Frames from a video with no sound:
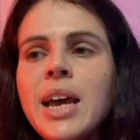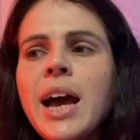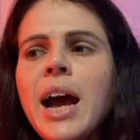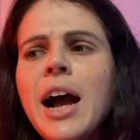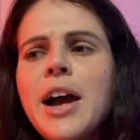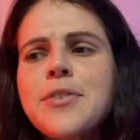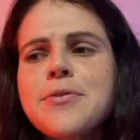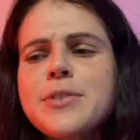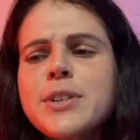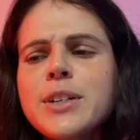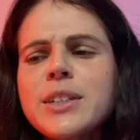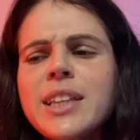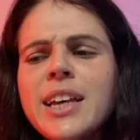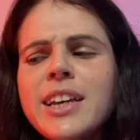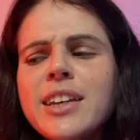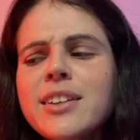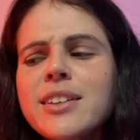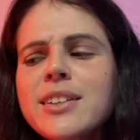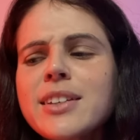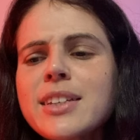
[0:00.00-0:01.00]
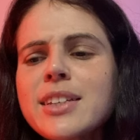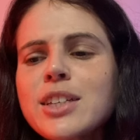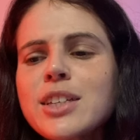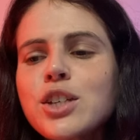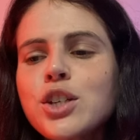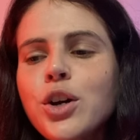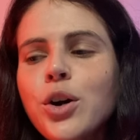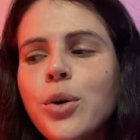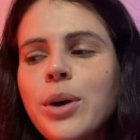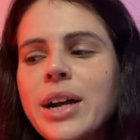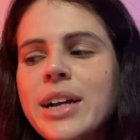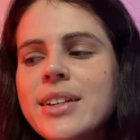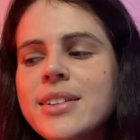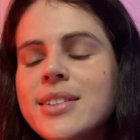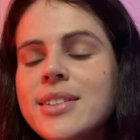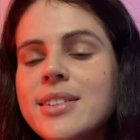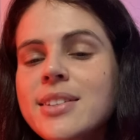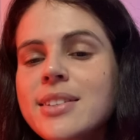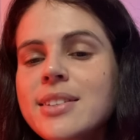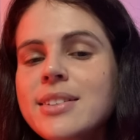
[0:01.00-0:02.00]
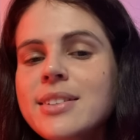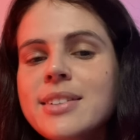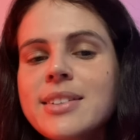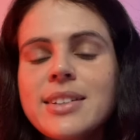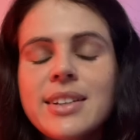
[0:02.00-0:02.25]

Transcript: I feel like, you know, as